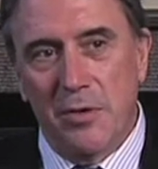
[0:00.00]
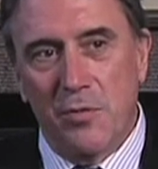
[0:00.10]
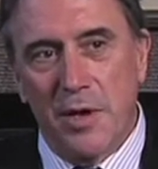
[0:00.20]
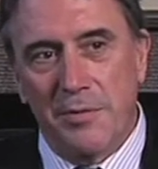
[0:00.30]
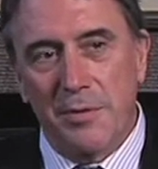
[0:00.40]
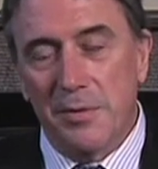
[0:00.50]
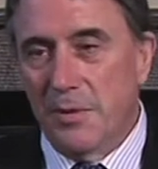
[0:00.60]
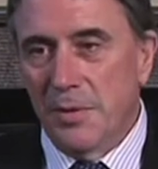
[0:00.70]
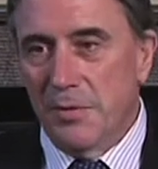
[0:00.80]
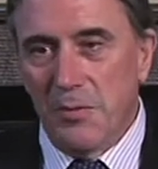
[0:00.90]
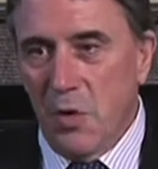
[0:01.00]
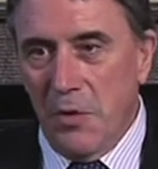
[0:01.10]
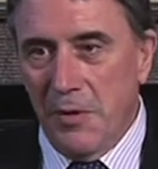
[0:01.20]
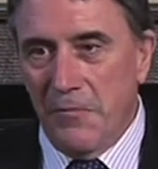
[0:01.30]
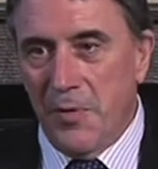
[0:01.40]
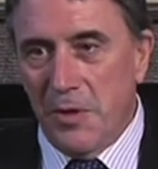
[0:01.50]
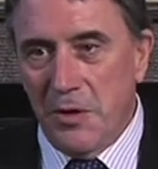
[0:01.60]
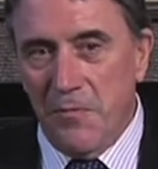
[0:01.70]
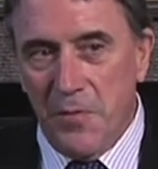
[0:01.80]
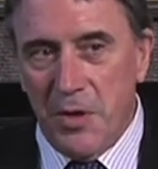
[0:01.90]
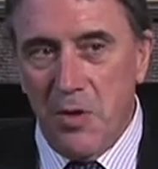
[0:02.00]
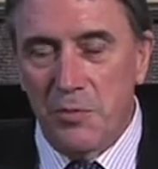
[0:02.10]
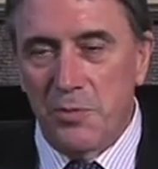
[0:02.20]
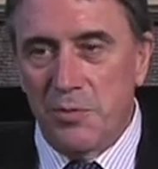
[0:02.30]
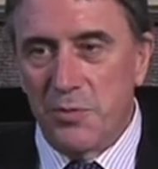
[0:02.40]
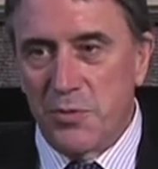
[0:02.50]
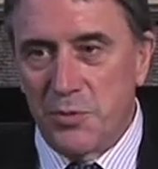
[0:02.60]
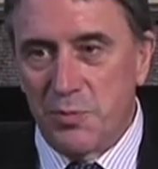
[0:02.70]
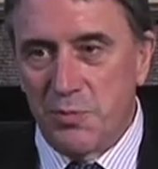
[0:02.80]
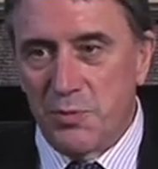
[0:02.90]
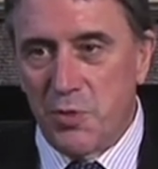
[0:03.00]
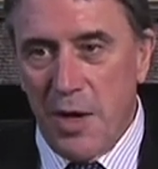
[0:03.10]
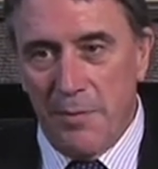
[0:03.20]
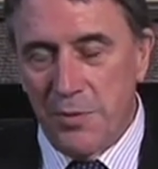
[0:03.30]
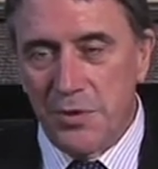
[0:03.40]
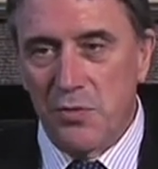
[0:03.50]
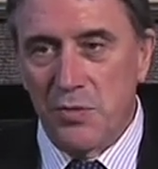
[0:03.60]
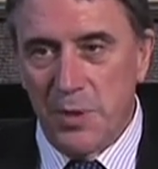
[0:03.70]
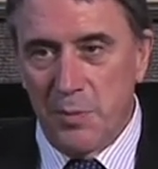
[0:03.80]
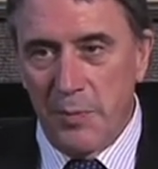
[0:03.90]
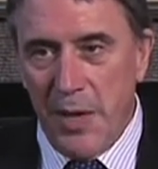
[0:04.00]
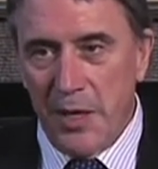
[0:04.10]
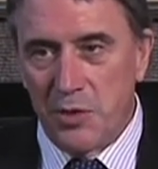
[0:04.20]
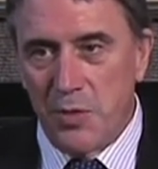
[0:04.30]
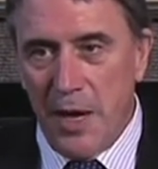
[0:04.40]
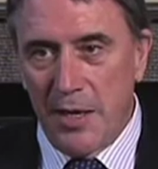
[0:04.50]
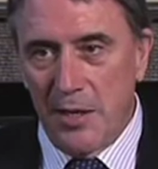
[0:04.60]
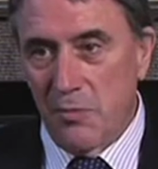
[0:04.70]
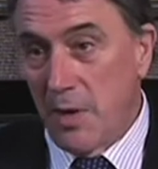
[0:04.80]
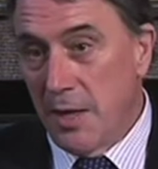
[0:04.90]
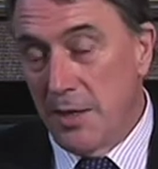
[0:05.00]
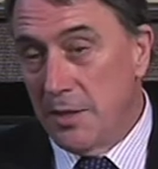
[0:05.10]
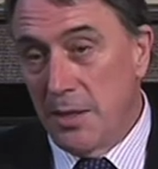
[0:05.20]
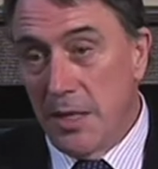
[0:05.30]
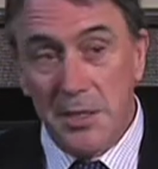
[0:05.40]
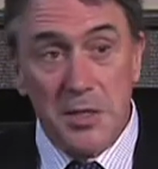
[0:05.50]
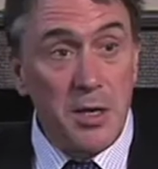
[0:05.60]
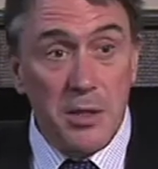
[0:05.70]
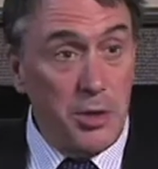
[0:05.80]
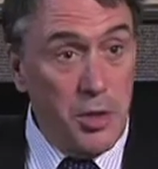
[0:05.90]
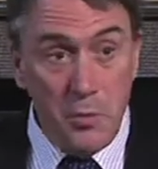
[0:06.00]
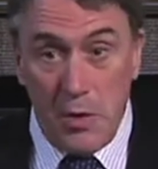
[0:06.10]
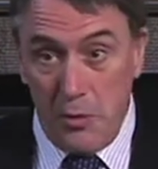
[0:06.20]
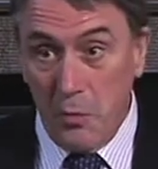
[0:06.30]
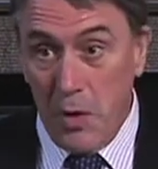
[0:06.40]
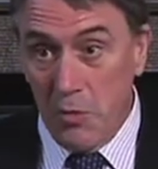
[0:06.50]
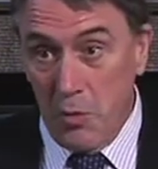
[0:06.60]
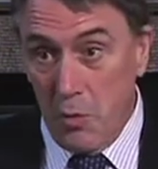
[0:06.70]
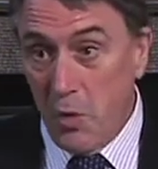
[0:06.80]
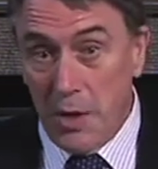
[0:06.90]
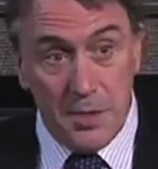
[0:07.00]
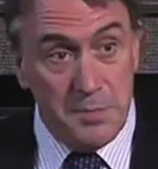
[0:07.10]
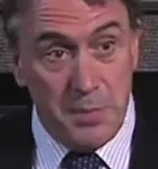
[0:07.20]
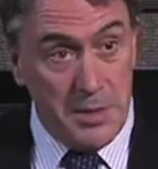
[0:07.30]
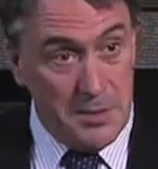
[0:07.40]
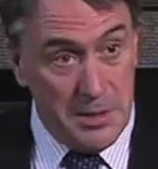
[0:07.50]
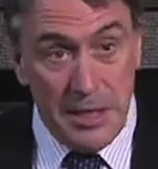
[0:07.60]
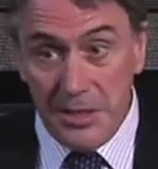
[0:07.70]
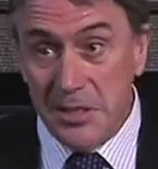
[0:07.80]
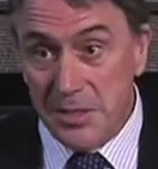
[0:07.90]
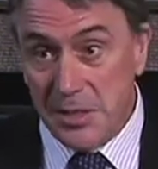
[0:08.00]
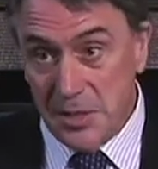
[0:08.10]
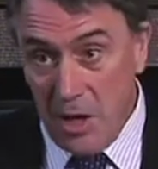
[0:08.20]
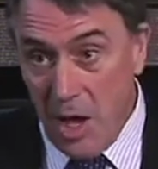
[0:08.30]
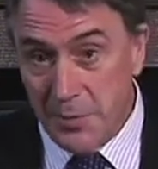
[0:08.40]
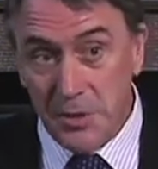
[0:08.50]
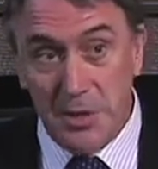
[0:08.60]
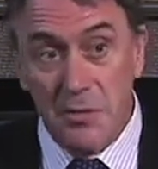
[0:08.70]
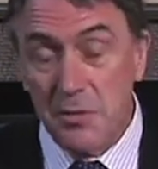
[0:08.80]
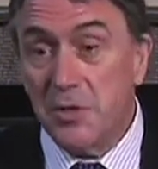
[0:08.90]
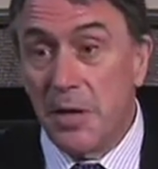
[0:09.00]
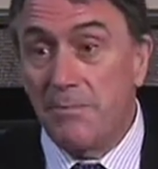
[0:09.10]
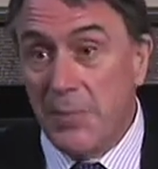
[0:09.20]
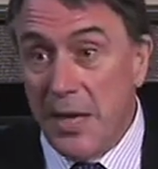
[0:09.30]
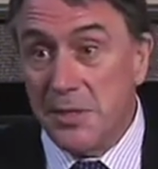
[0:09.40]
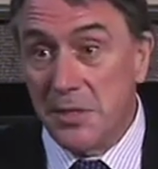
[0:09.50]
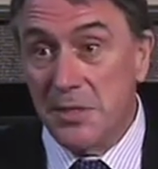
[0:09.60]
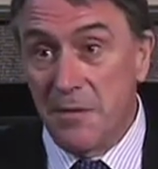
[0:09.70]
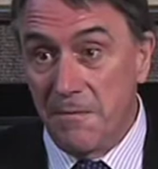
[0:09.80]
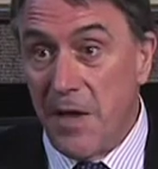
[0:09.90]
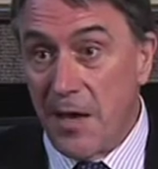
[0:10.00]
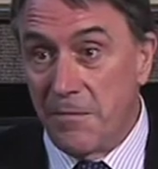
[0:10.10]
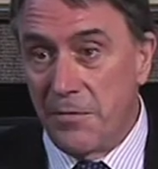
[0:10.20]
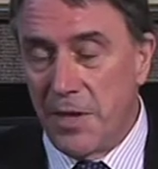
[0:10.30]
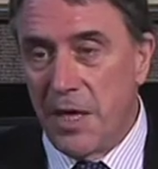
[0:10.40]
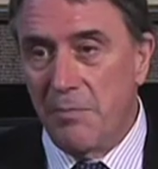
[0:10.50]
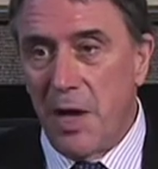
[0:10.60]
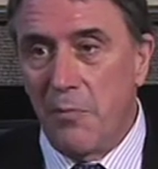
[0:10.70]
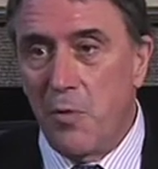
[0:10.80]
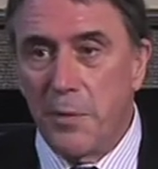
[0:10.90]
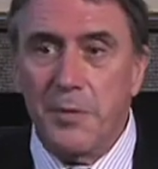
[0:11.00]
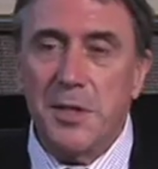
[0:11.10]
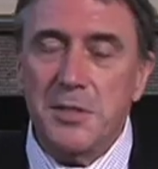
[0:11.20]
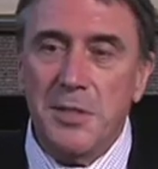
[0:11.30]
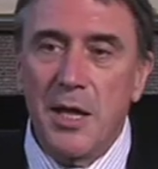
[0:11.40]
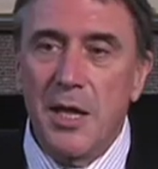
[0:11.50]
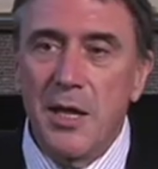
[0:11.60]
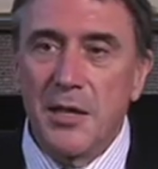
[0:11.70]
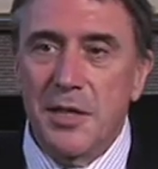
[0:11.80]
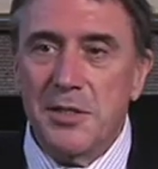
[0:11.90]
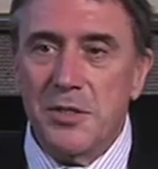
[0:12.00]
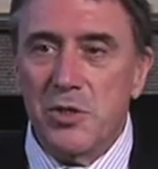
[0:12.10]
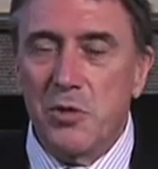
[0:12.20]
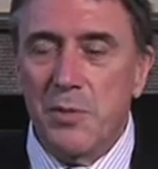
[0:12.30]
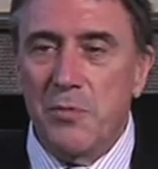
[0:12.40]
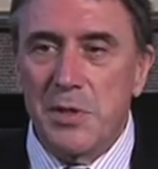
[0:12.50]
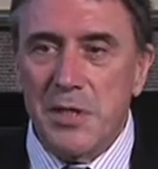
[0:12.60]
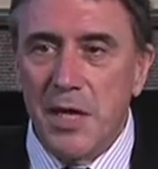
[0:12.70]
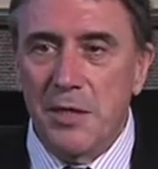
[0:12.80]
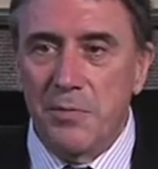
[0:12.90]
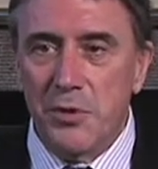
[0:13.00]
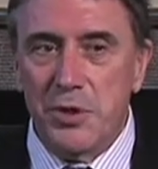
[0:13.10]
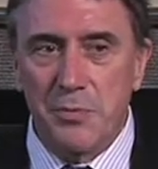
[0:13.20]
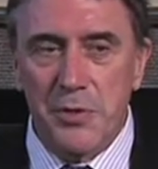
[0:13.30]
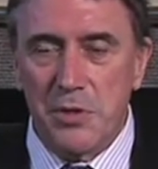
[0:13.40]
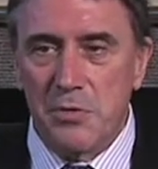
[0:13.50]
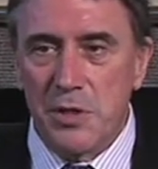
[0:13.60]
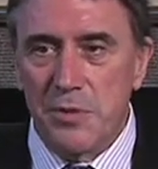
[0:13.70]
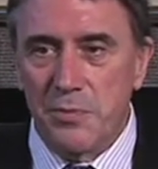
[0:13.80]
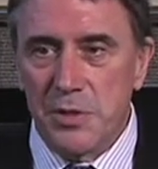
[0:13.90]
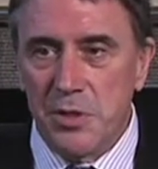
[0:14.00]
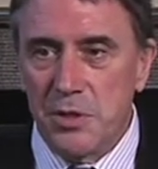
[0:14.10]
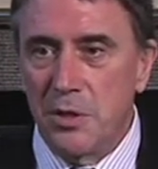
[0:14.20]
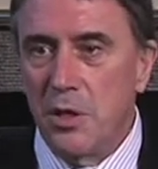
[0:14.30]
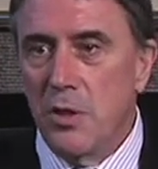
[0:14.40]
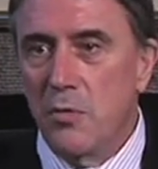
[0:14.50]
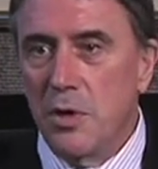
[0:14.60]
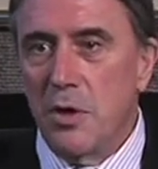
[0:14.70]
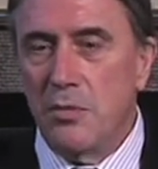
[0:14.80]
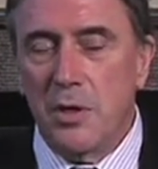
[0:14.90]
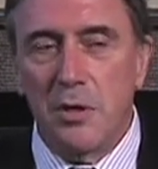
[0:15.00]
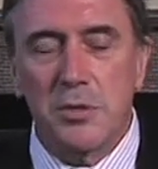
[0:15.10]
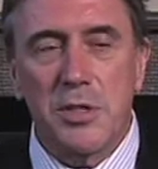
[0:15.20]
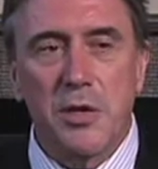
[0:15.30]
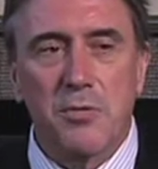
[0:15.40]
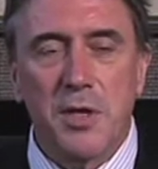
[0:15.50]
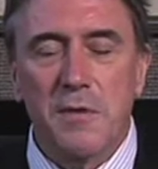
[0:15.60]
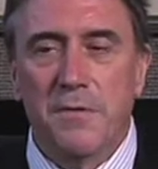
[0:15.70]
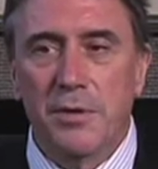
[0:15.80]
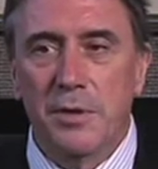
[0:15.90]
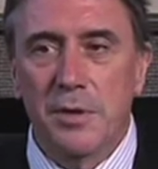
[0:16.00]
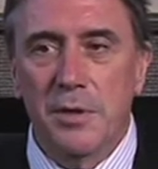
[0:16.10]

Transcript: Well, if we don't try and pursue a diplomatic track in Iran, and it's unclear whether it'll work, but at least it's an option, and there's some basis, in fact, for thinking it might work. But let's assume that we take the Bush administration position, we don't negotiate with evil.